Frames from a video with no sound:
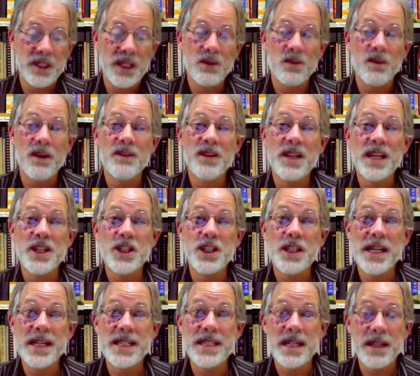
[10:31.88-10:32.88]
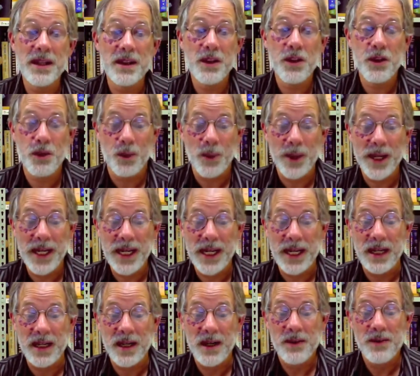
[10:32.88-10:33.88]
Revelation
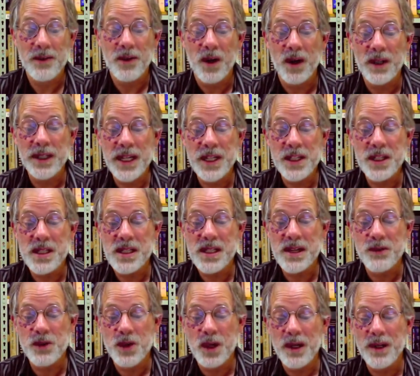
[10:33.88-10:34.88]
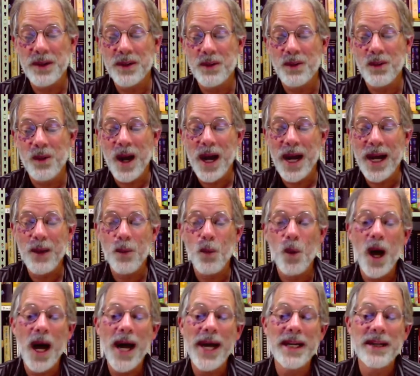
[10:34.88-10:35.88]
18:3. For all nations have drunk of the
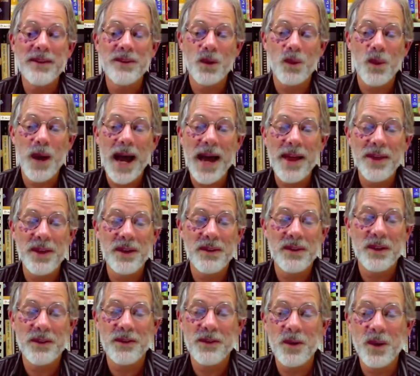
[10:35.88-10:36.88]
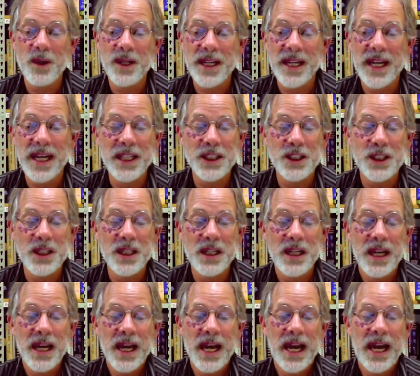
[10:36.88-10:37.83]
wine of the wrath of her fornication,